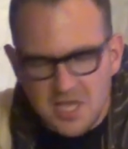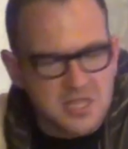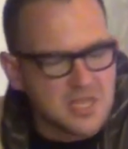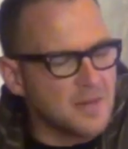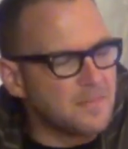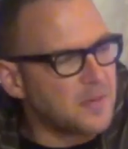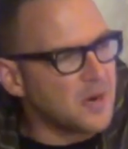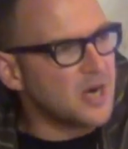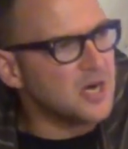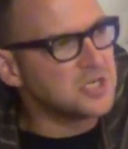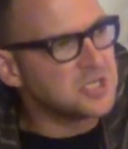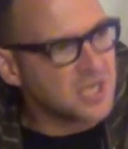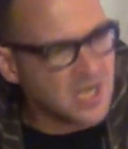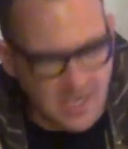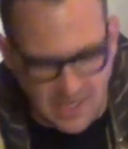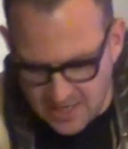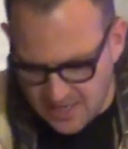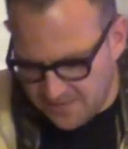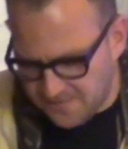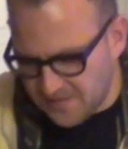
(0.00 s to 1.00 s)
The Burj
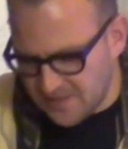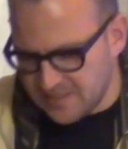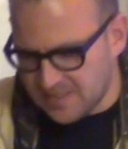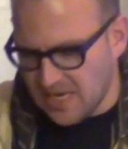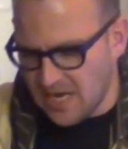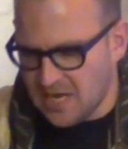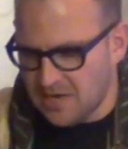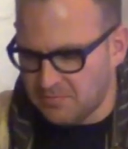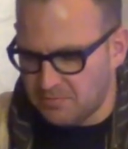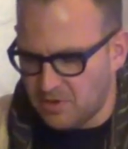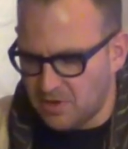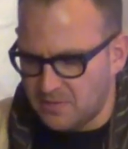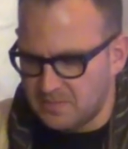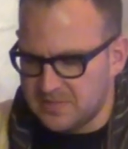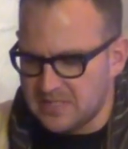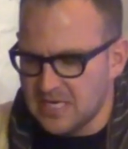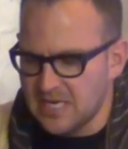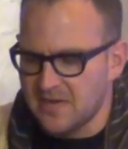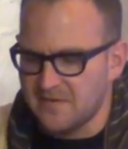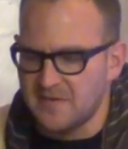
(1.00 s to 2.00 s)
Khalifa's in-room
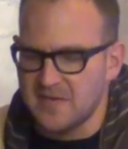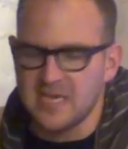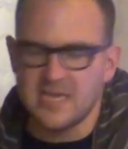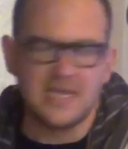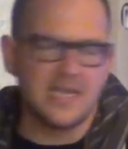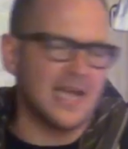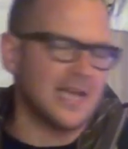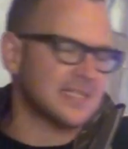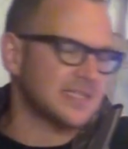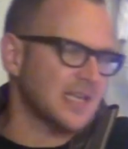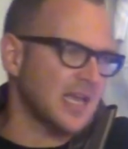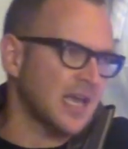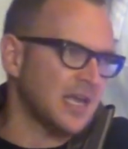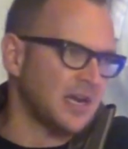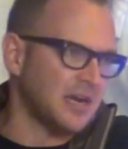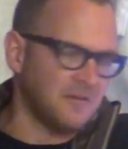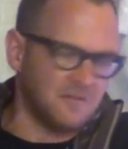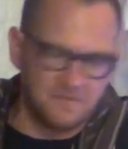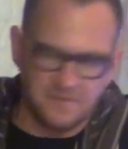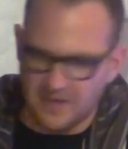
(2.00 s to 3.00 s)
T V gets
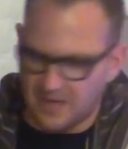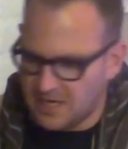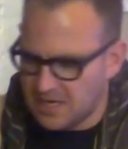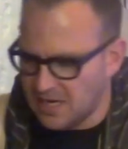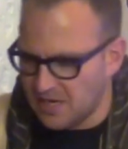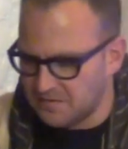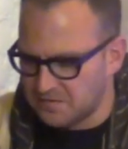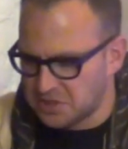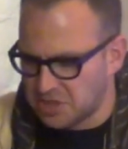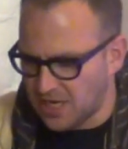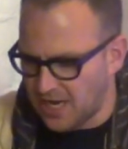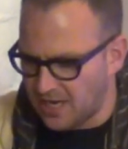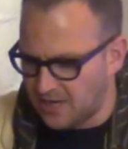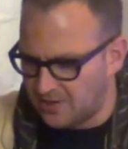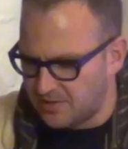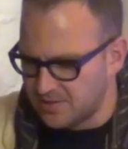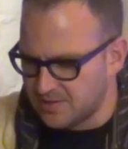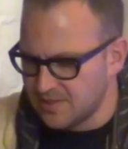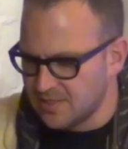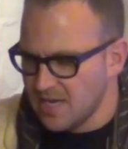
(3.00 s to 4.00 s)
an infinity of
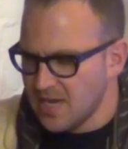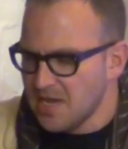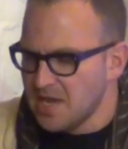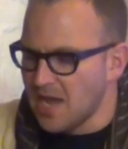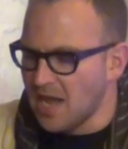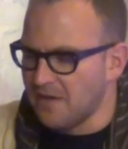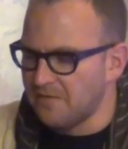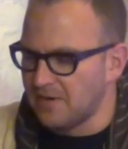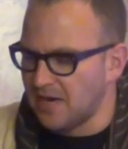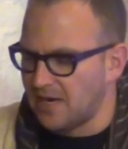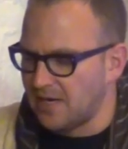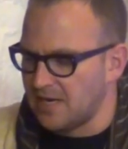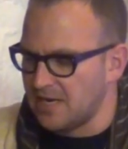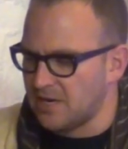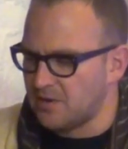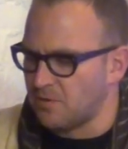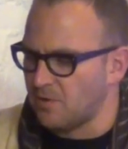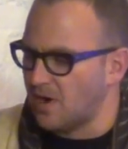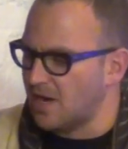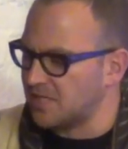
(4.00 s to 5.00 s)
channels,
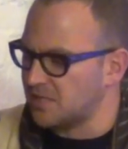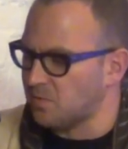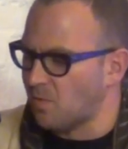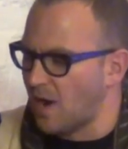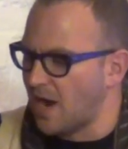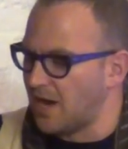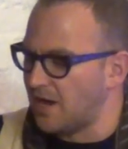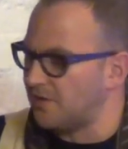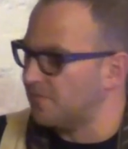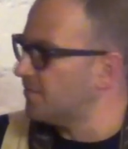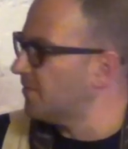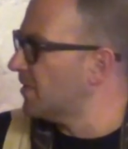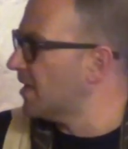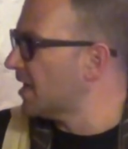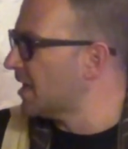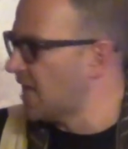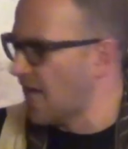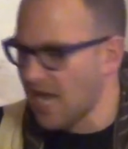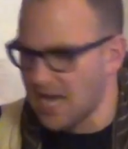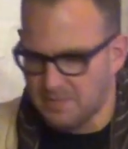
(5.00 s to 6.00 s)
evidently cross-wired from
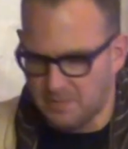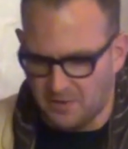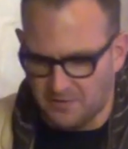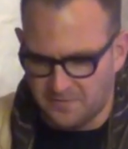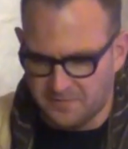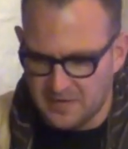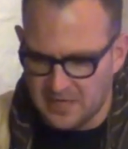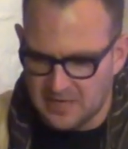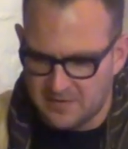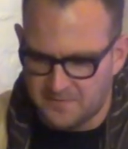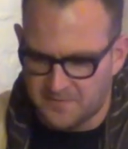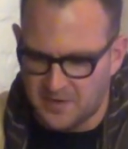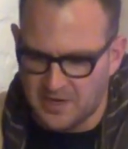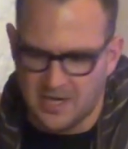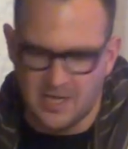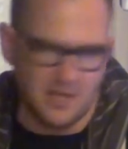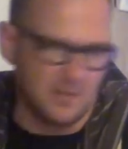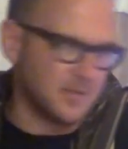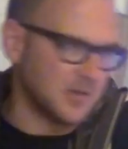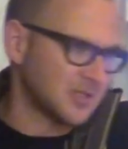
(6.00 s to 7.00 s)
the cable feed for
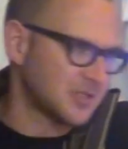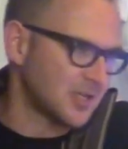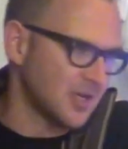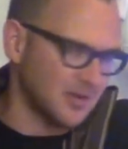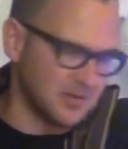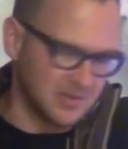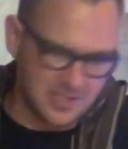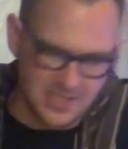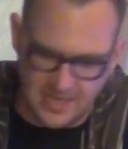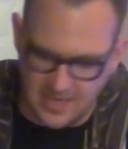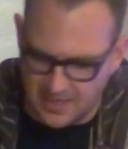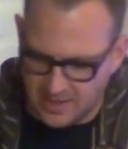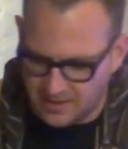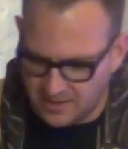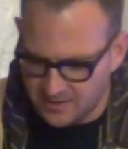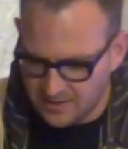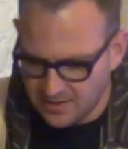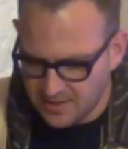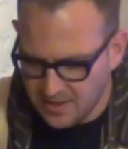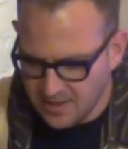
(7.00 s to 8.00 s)
Hilbert's
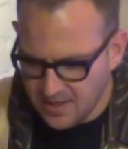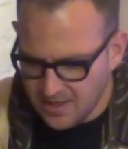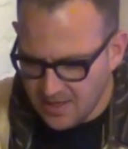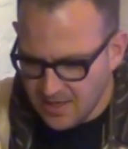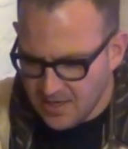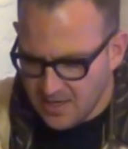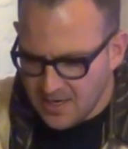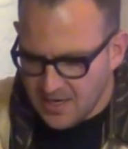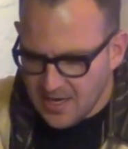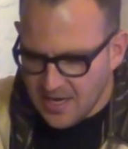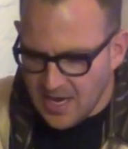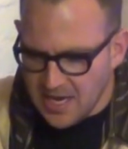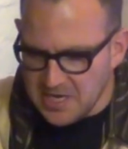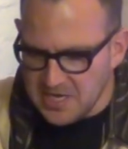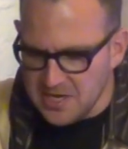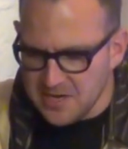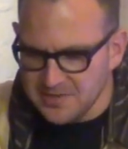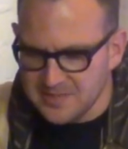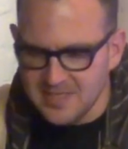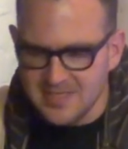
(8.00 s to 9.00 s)
Hotel.
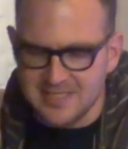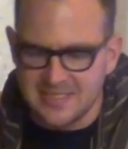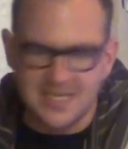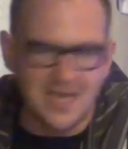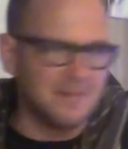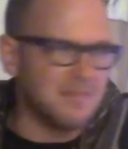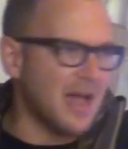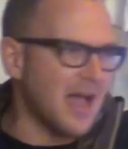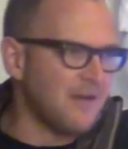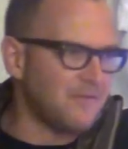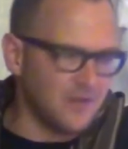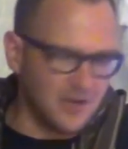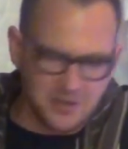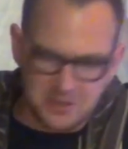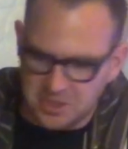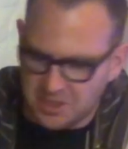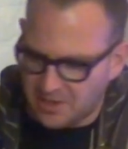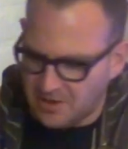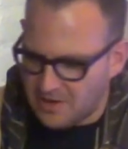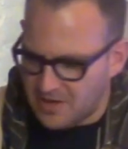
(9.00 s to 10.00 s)
It uses some
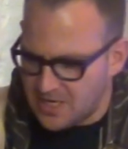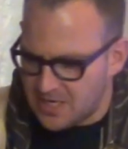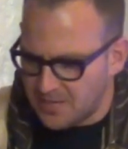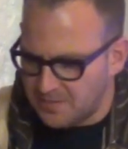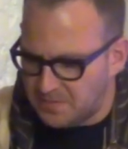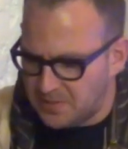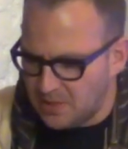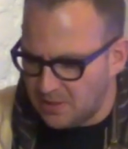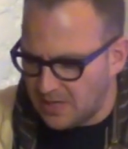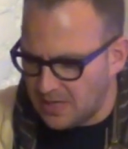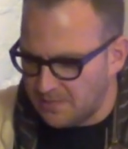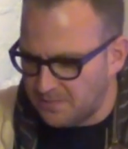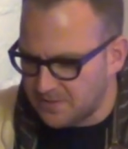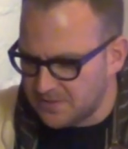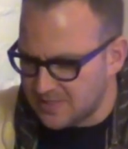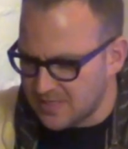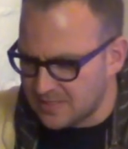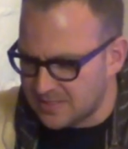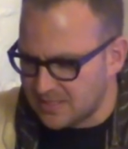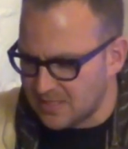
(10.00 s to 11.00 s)
evolutionary computing
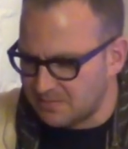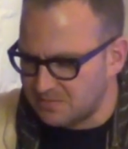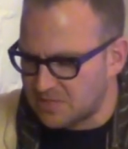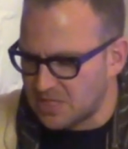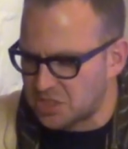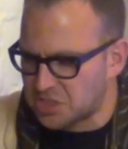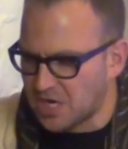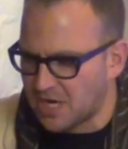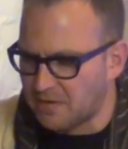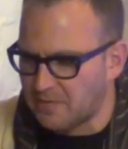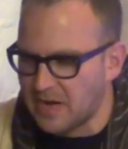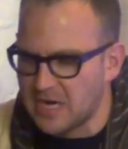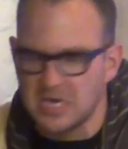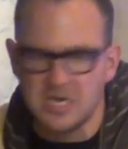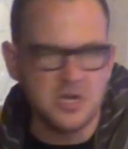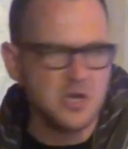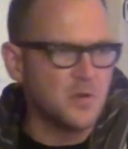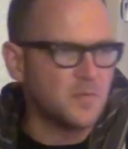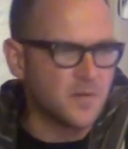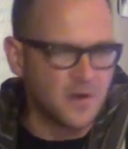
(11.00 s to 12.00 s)
system to generate
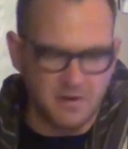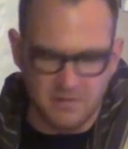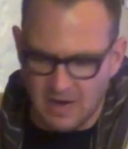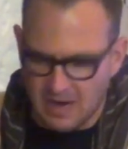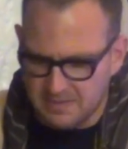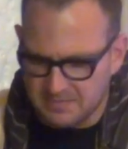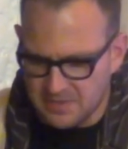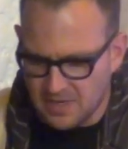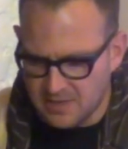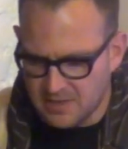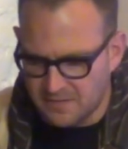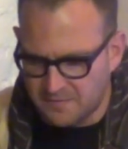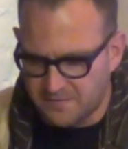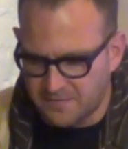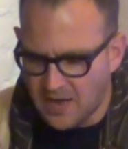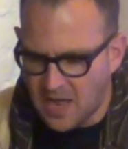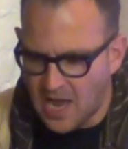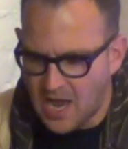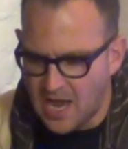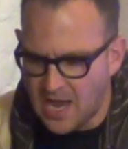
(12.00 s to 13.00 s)
new programs on the
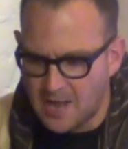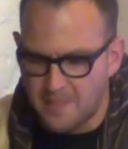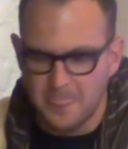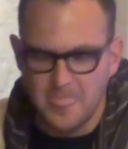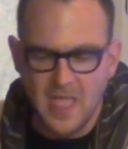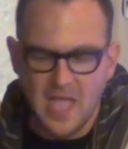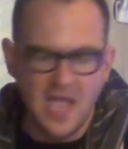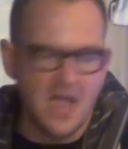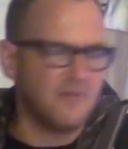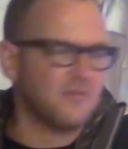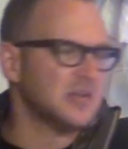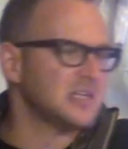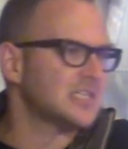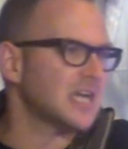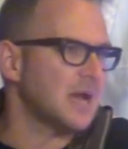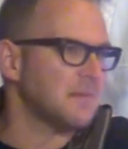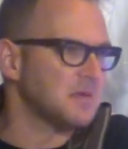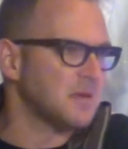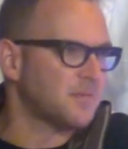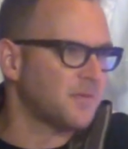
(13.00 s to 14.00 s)
fly every
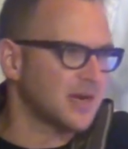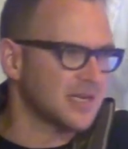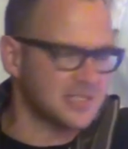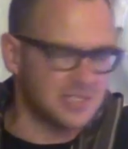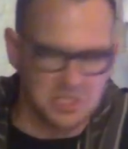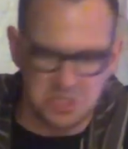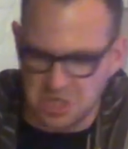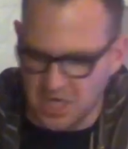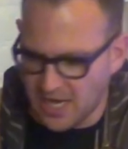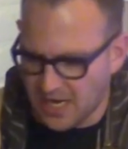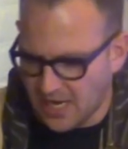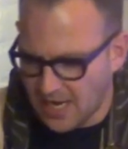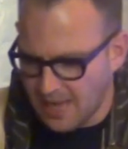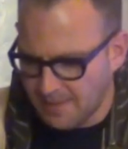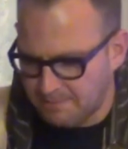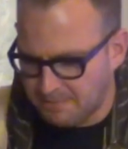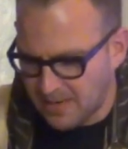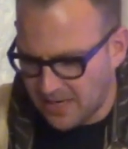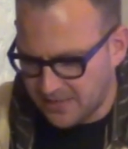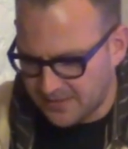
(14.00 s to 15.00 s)
time you press the channel
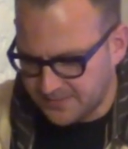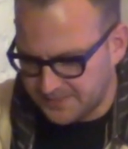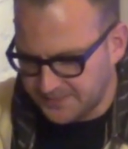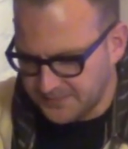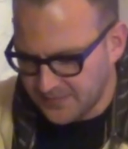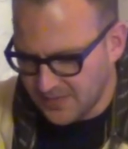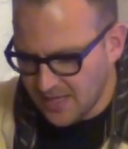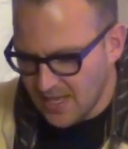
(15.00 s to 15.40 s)
up button.